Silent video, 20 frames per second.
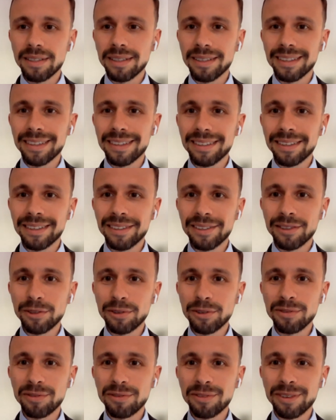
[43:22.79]

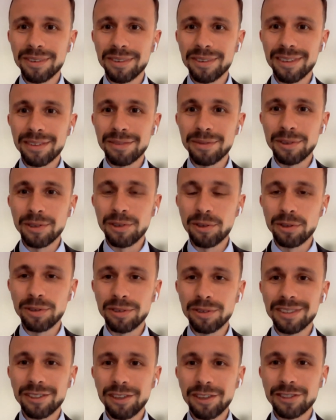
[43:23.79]

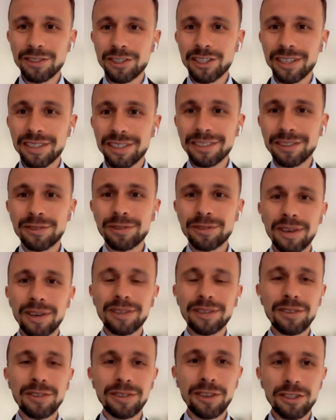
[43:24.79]
not
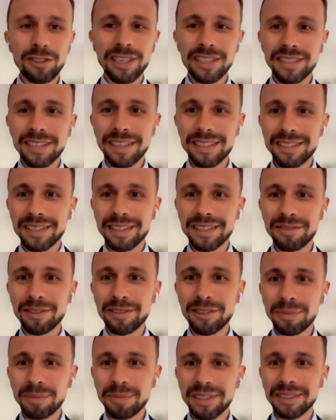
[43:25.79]
just as a
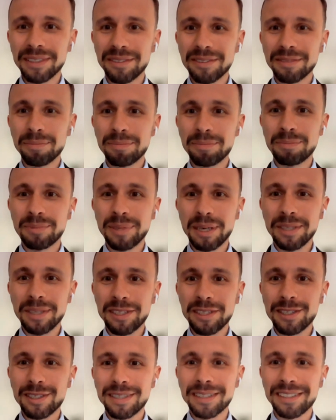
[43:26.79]
former prime
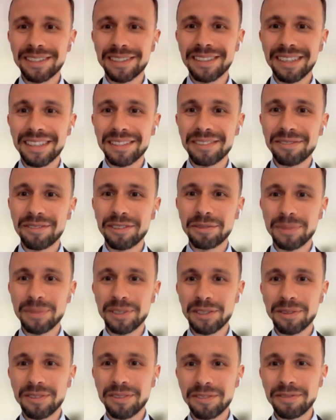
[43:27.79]
minister and
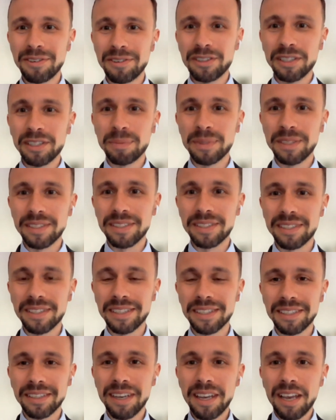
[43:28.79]
former foreign
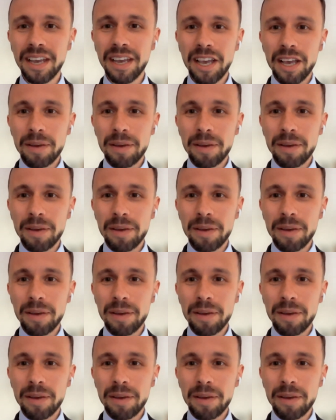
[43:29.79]
minister,